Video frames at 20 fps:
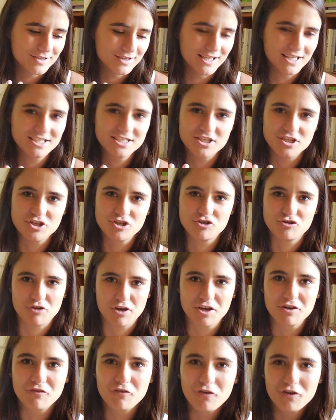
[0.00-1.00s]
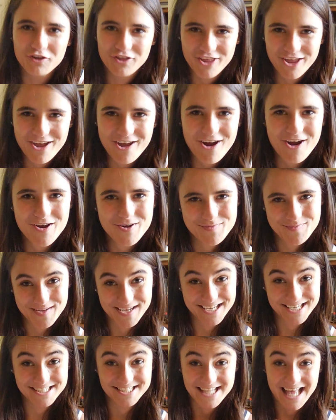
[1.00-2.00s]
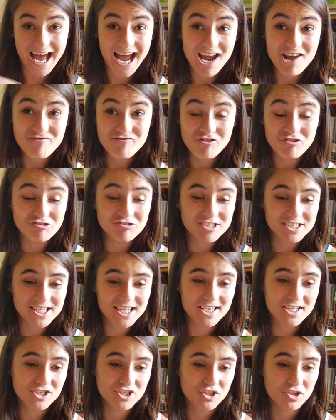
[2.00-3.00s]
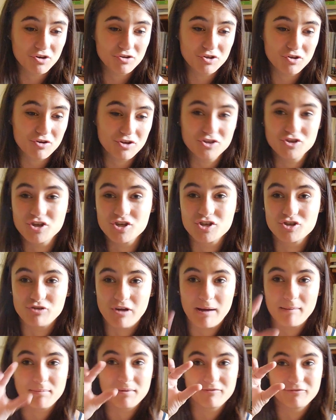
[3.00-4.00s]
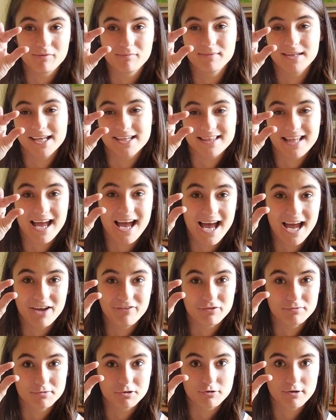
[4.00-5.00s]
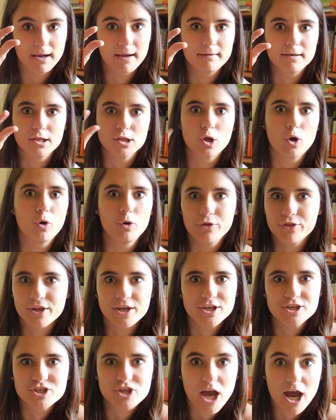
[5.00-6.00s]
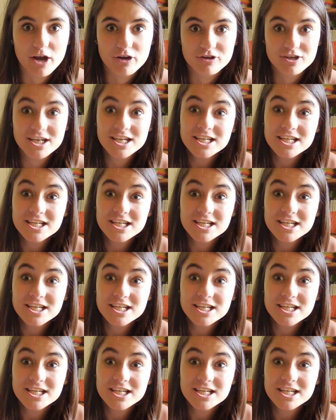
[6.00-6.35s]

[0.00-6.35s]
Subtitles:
less destructible they are, because the iPhone 6, you know, you could just drop it from like that high from the ground and the whole thing shattered